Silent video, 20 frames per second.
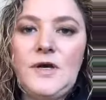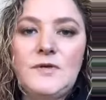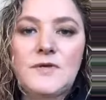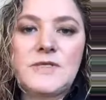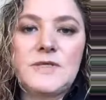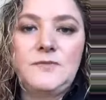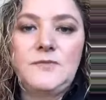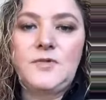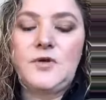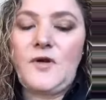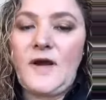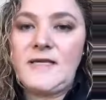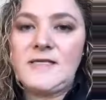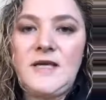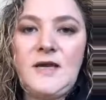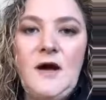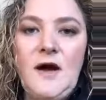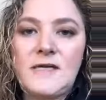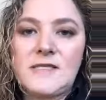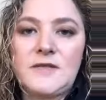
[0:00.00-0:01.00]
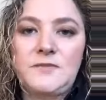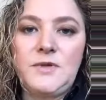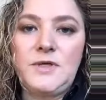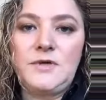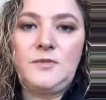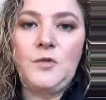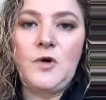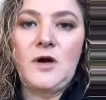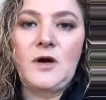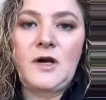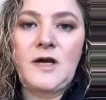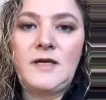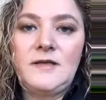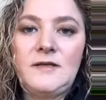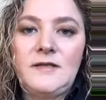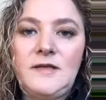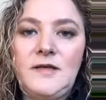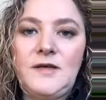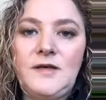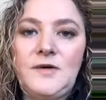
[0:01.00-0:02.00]
some crazy, awesome, good work,
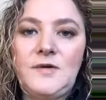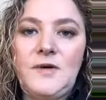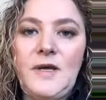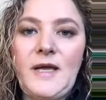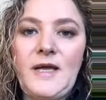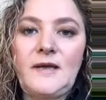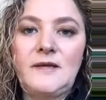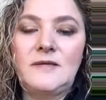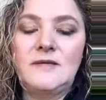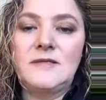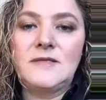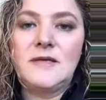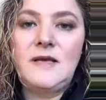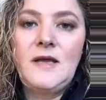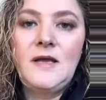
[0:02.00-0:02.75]
and